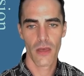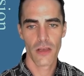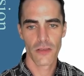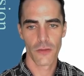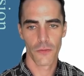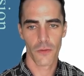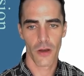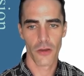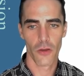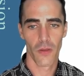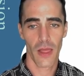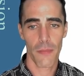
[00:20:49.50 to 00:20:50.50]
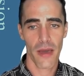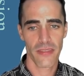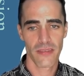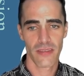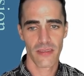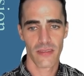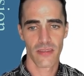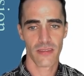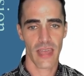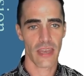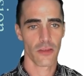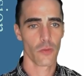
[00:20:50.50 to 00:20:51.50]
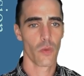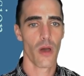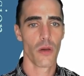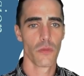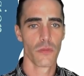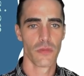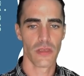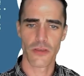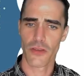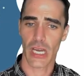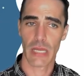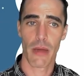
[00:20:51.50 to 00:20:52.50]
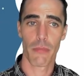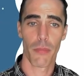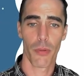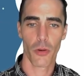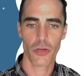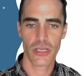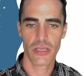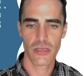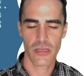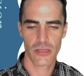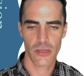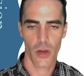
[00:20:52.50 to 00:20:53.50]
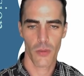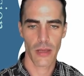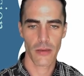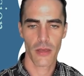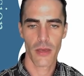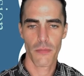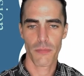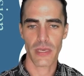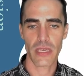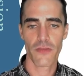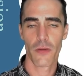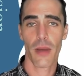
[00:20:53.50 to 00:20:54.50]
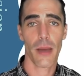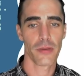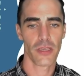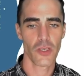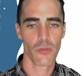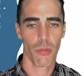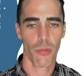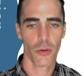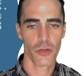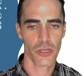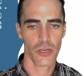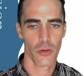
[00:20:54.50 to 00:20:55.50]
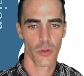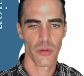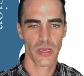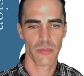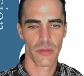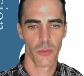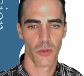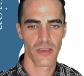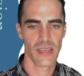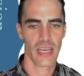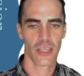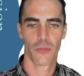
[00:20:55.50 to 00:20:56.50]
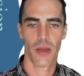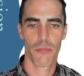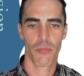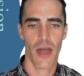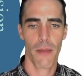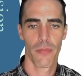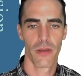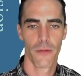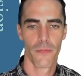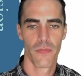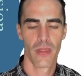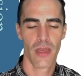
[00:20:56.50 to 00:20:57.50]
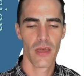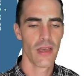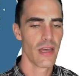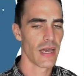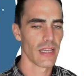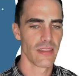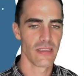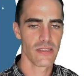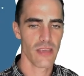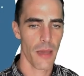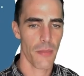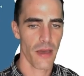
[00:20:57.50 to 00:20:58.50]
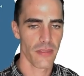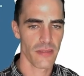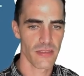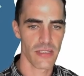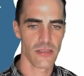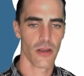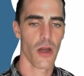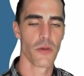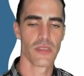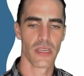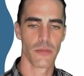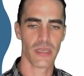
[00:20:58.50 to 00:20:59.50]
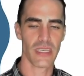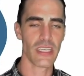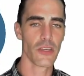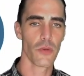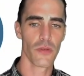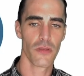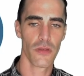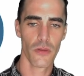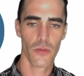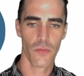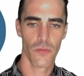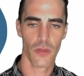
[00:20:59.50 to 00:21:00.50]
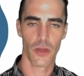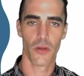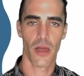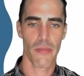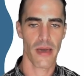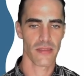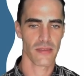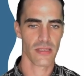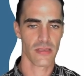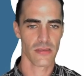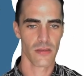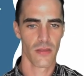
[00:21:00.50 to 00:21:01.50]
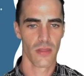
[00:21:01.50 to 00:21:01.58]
So for our null hypothesis, the status quo, these are talking about proportions. And so I'll write P for population proportion, or we can be more exact and write prop. Again, these hypotheses are always going to be equal to the null hypothesis.